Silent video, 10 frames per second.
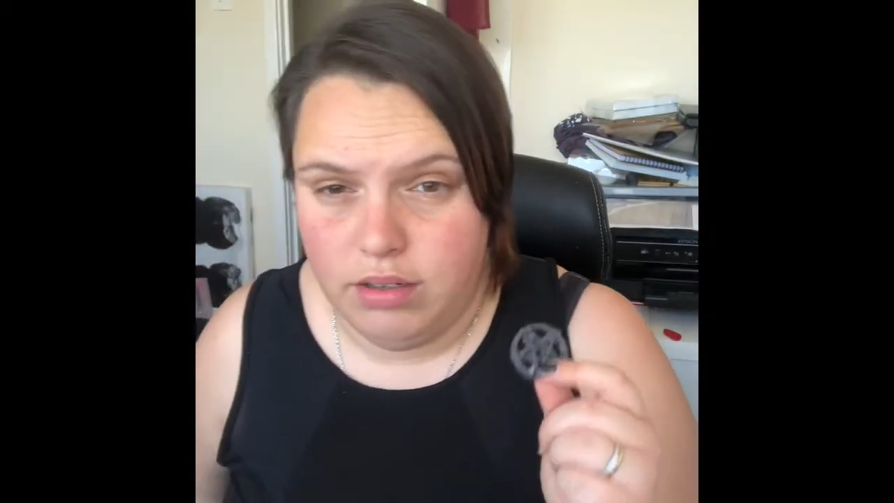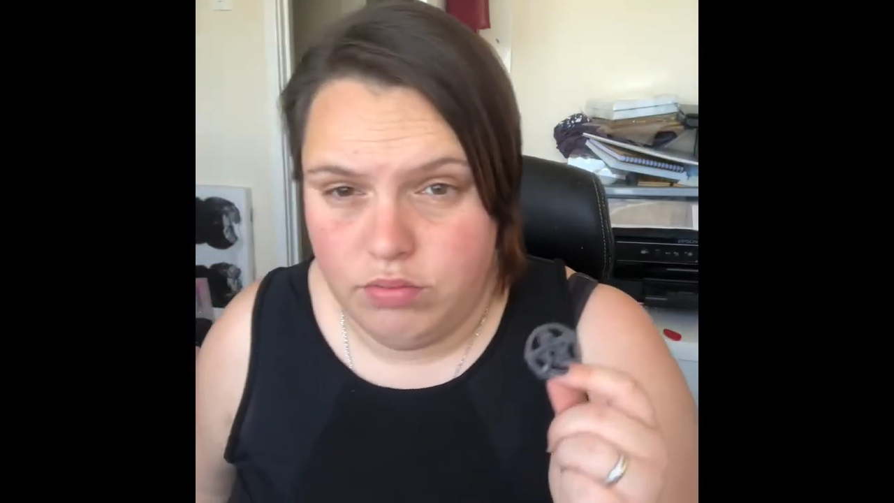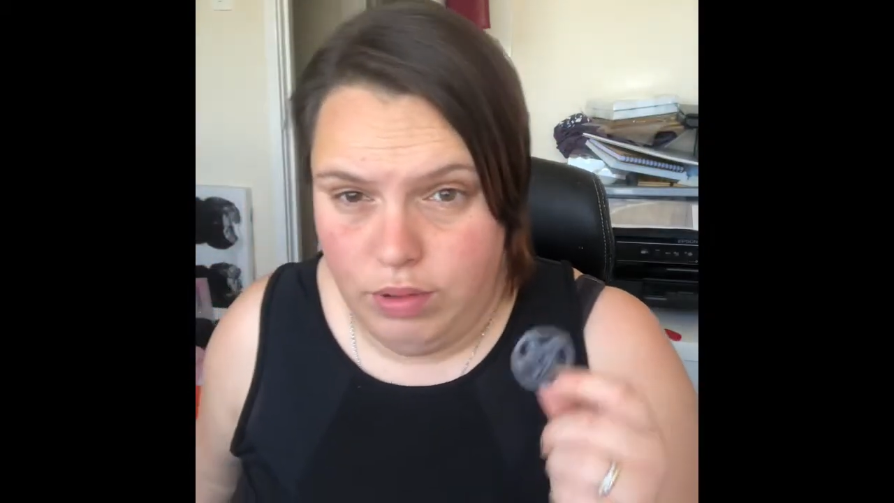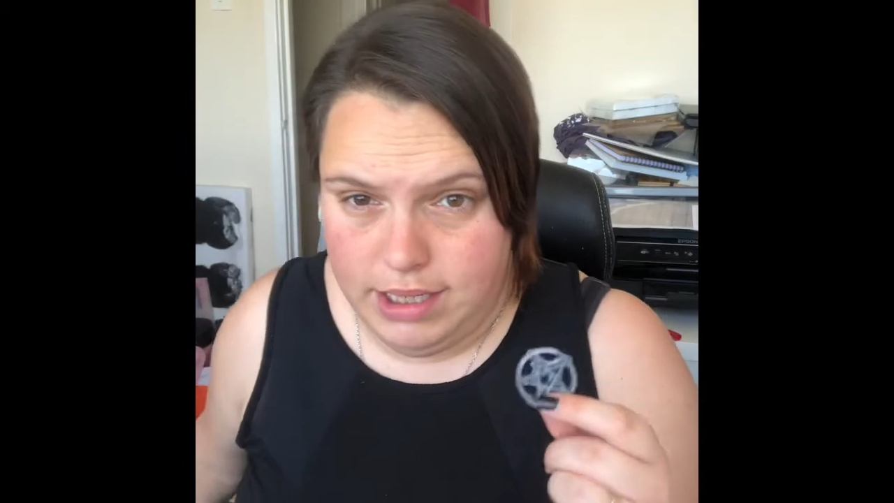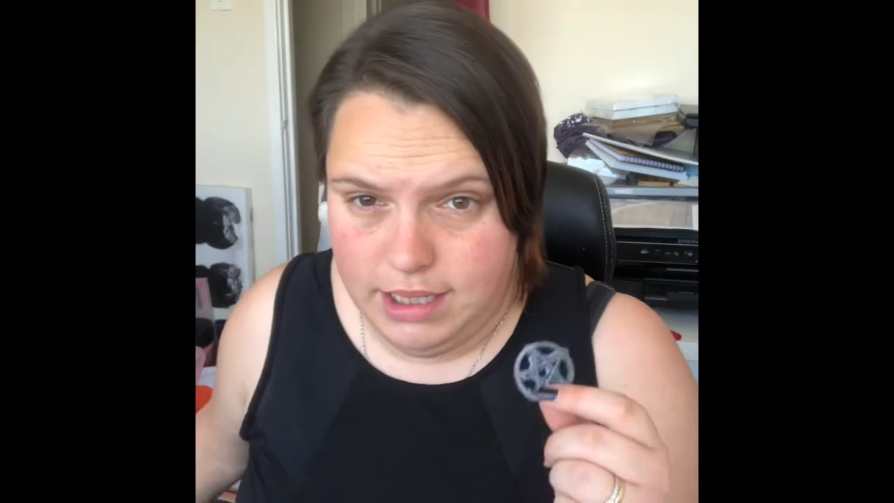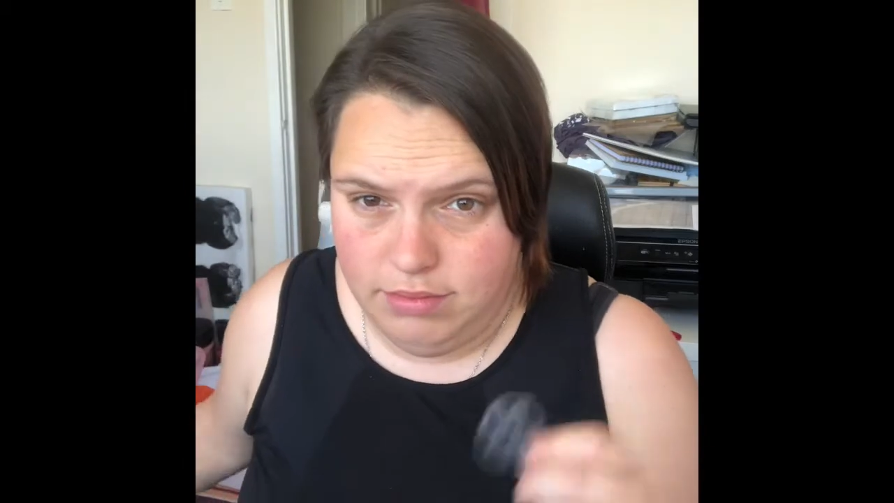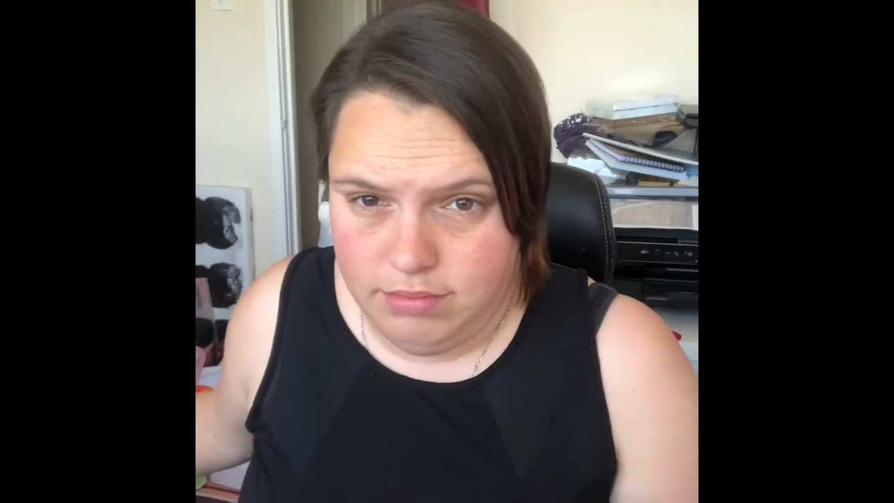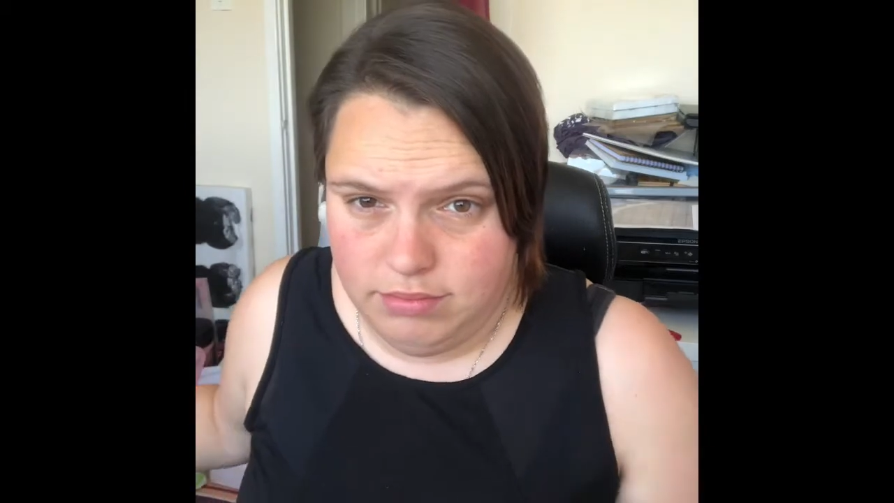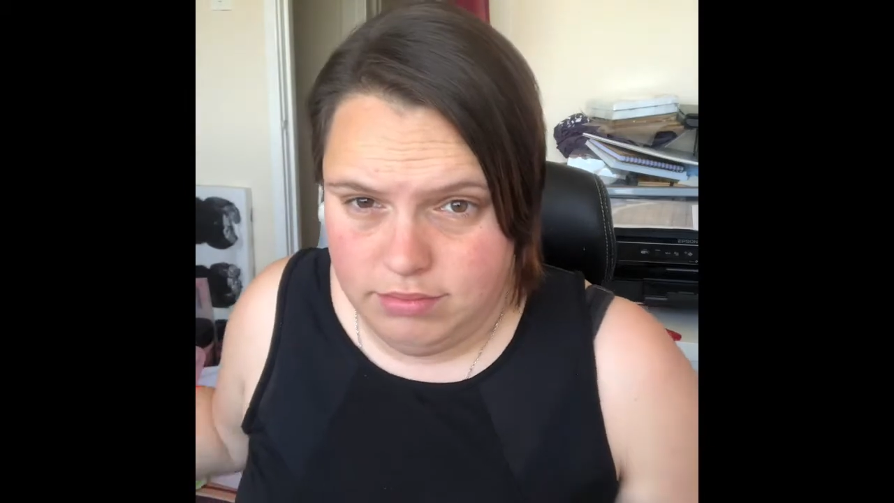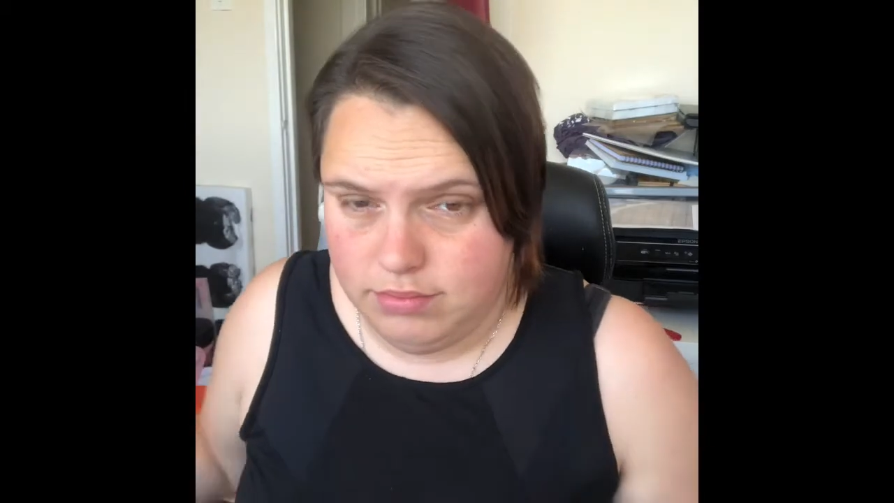resin
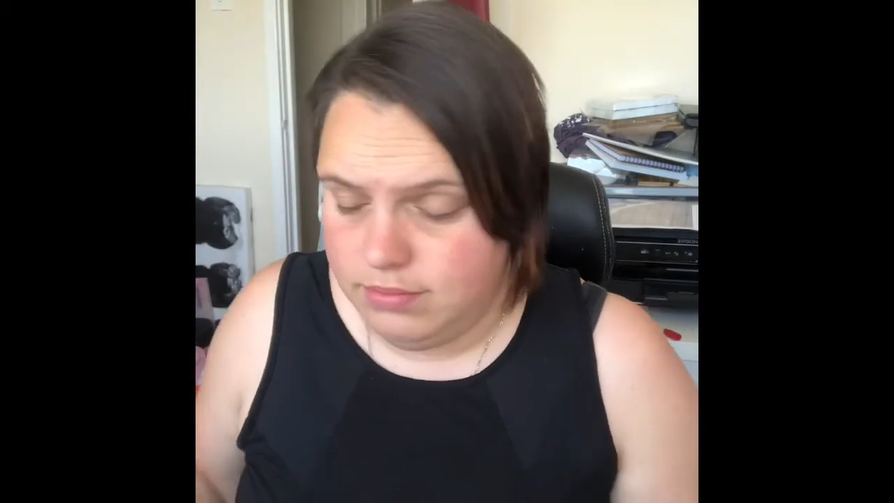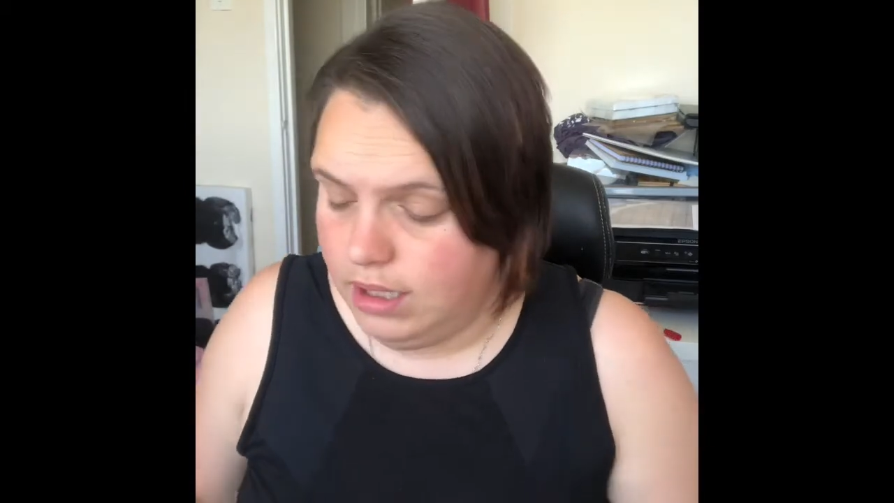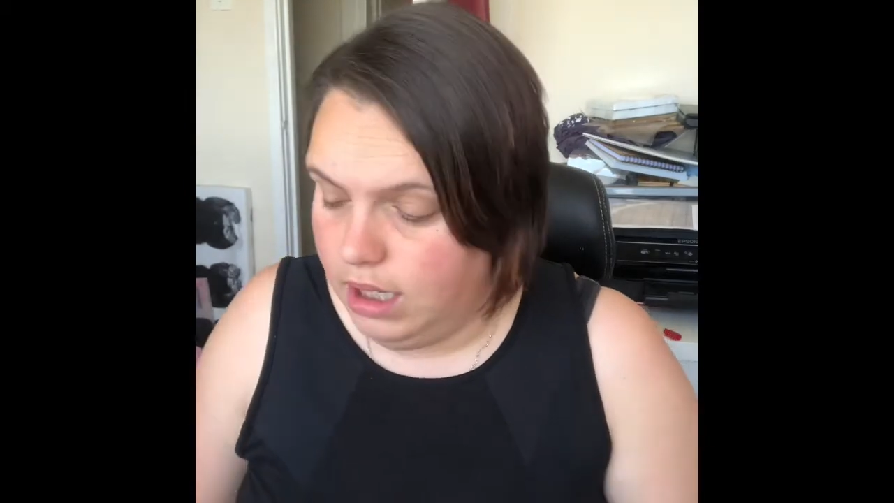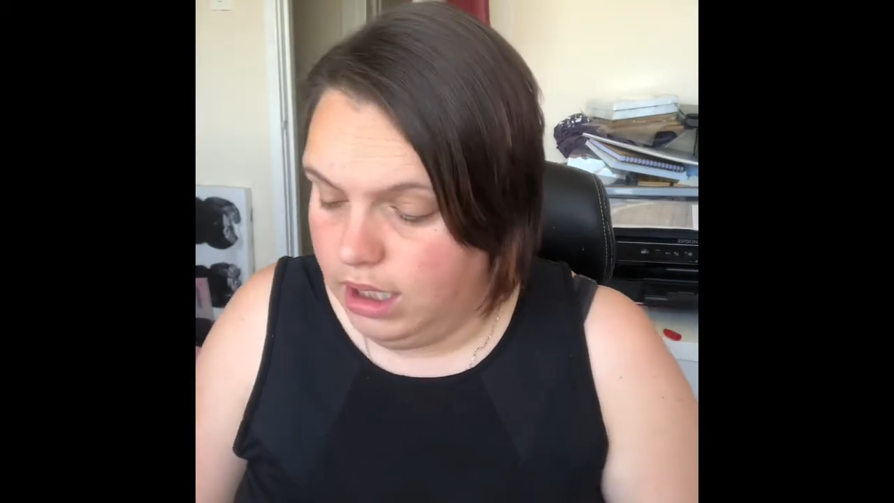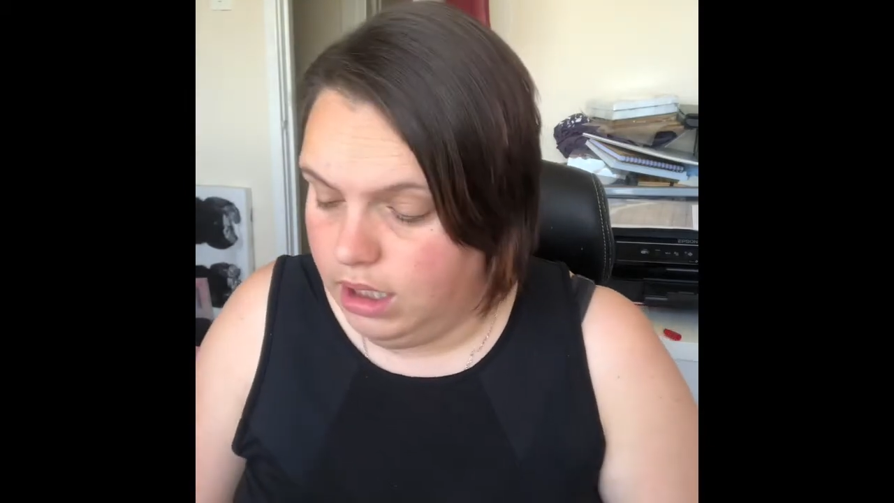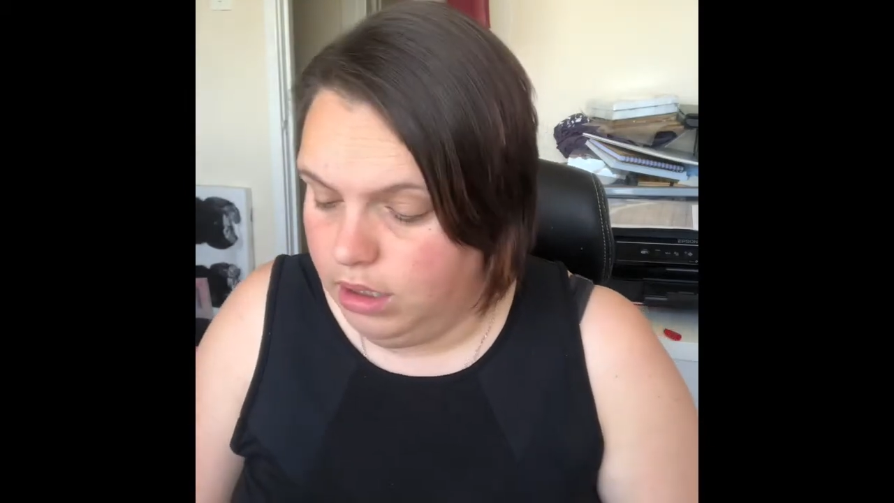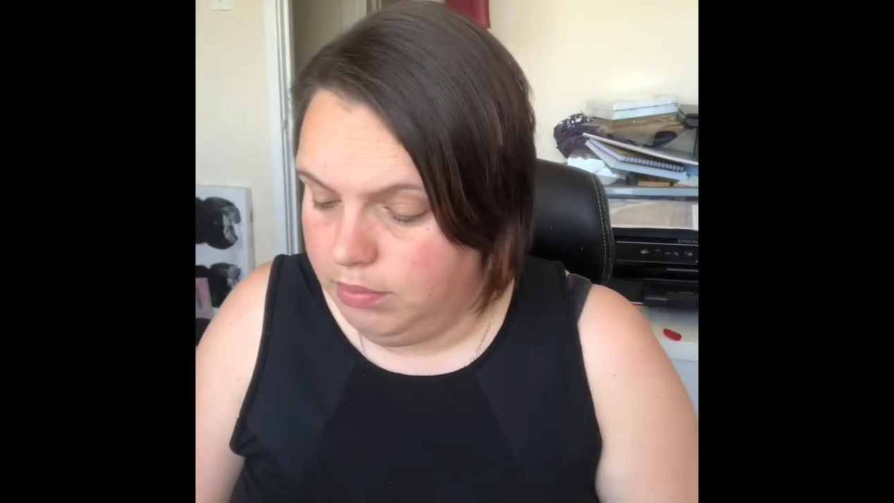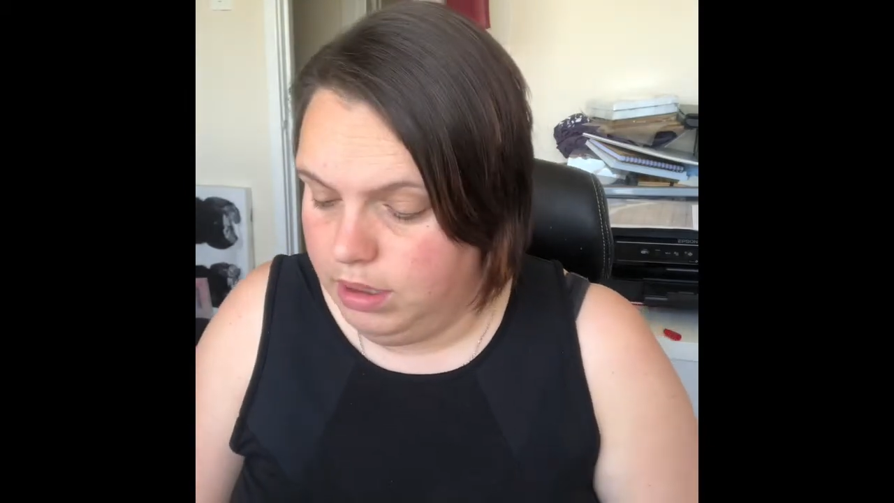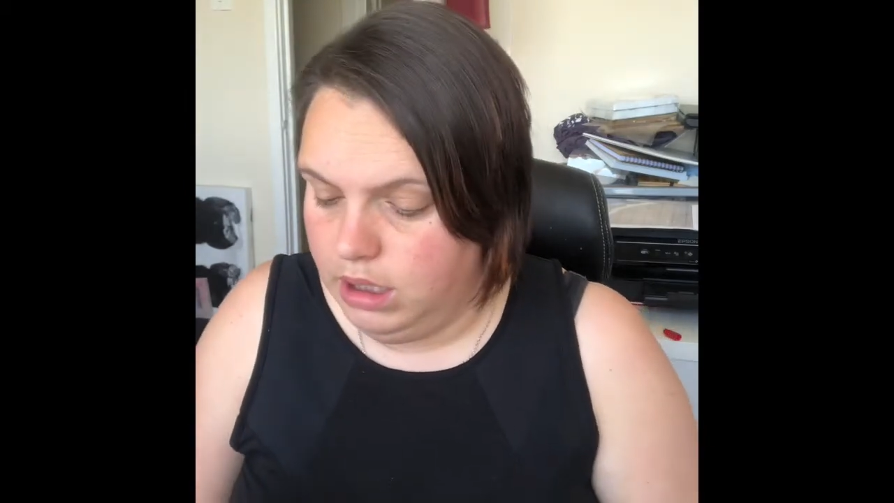and